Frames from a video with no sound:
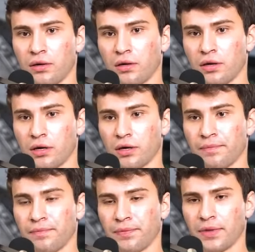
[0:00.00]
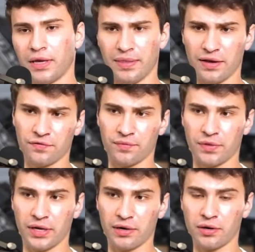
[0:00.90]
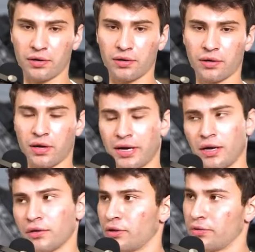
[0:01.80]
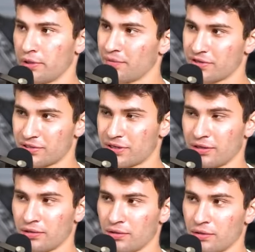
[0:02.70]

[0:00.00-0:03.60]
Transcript: Um, and then from there, I got the green Mustang.